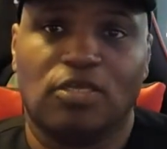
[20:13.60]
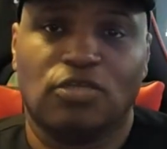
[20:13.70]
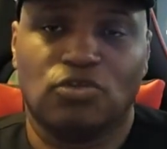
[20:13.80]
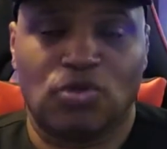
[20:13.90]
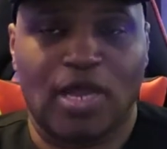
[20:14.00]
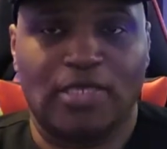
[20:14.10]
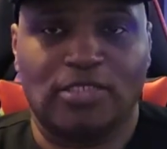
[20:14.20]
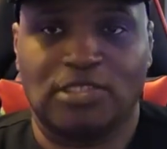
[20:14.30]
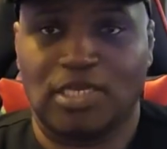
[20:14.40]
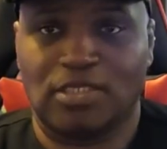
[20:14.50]
you
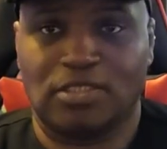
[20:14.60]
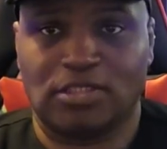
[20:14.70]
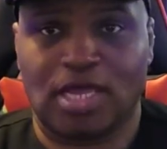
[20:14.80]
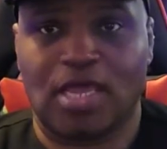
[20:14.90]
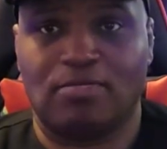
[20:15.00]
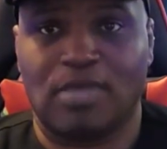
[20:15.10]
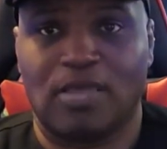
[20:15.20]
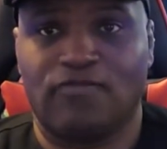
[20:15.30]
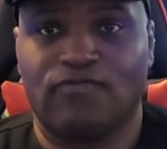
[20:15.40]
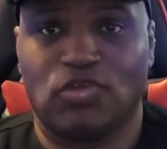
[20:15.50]
guys taking the time
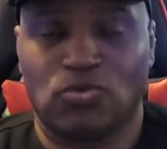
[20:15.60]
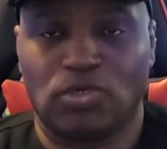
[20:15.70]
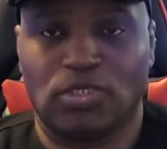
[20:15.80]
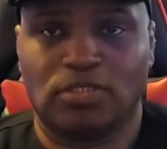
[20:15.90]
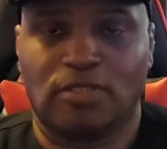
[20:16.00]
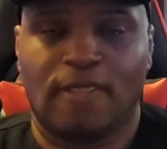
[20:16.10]
and viewing it.